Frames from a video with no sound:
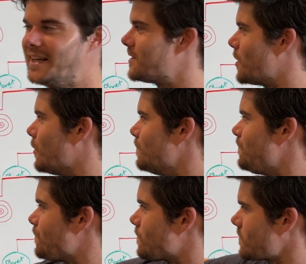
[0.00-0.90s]
So
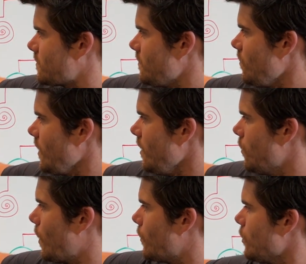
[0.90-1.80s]

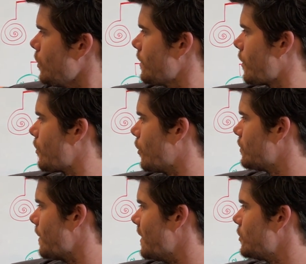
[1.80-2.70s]
when we look at the third
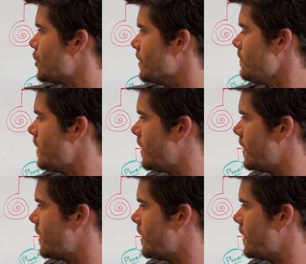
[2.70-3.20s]
dimension,